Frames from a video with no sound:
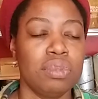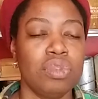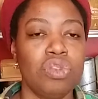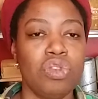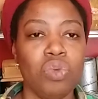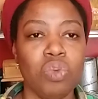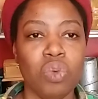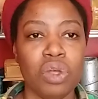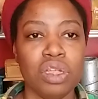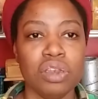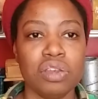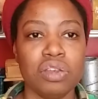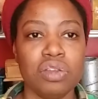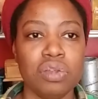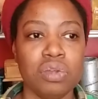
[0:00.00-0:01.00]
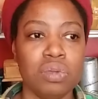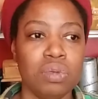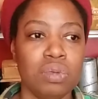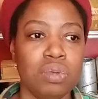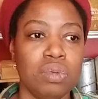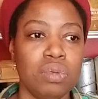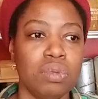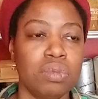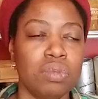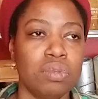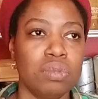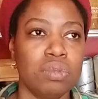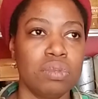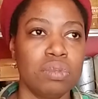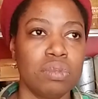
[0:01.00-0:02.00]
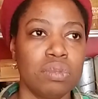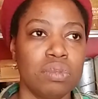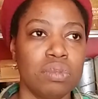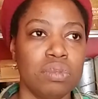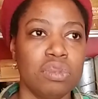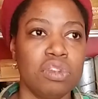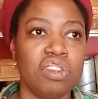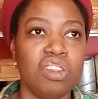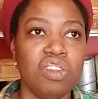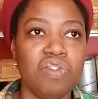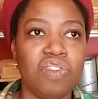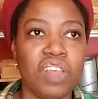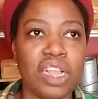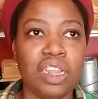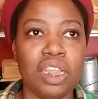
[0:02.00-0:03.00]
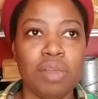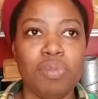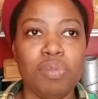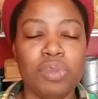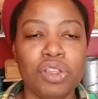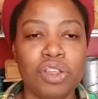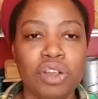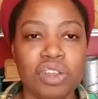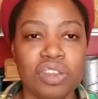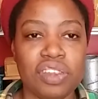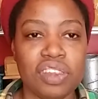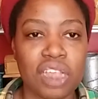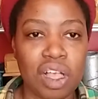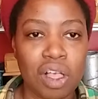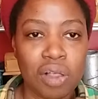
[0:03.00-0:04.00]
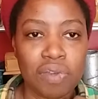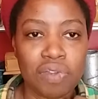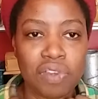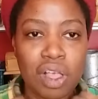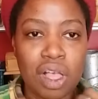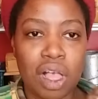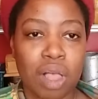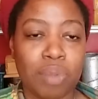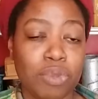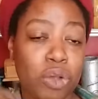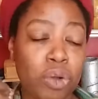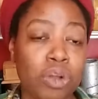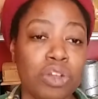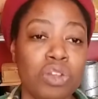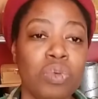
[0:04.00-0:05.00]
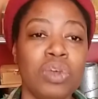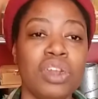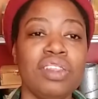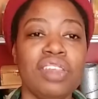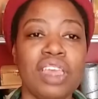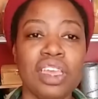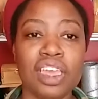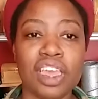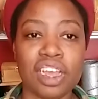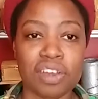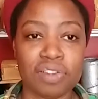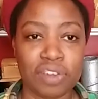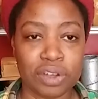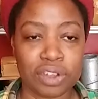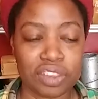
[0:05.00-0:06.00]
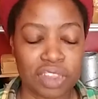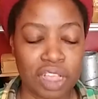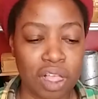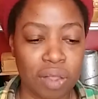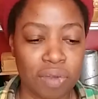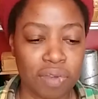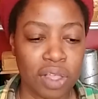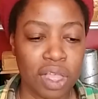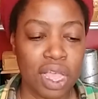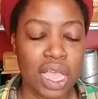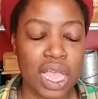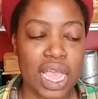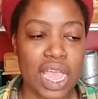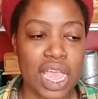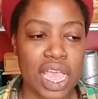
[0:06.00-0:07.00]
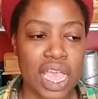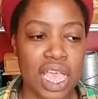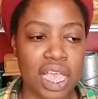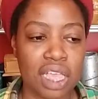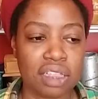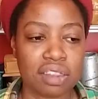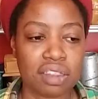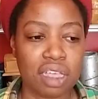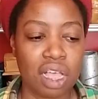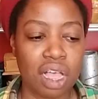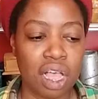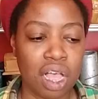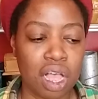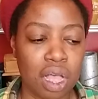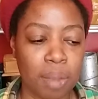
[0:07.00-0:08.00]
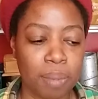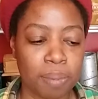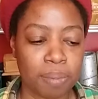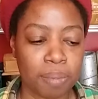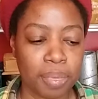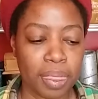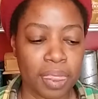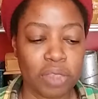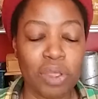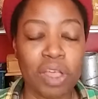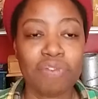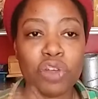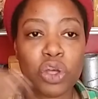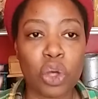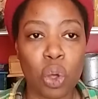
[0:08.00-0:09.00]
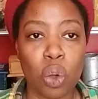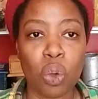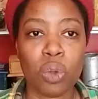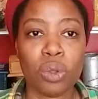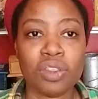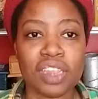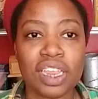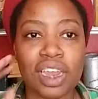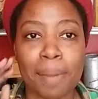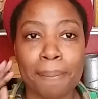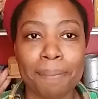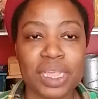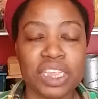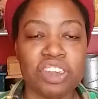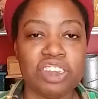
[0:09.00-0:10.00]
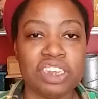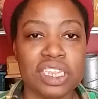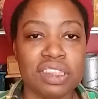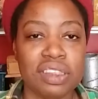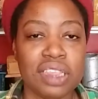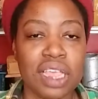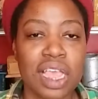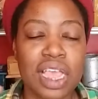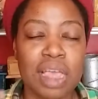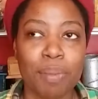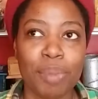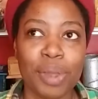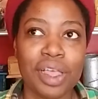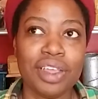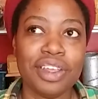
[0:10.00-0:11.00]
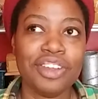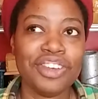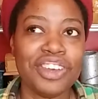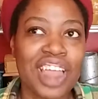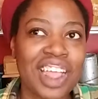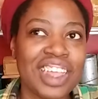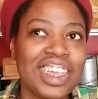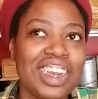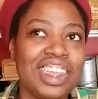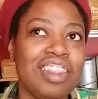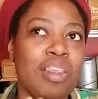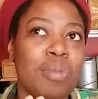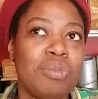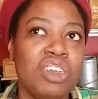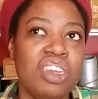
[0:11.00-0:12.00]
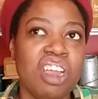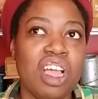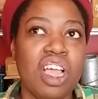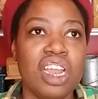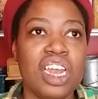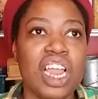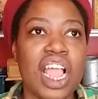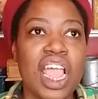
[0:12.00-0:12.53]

You want to develop yourself, or you want to take care of yourself. And you have goals and ambitions, but you're not getting them done.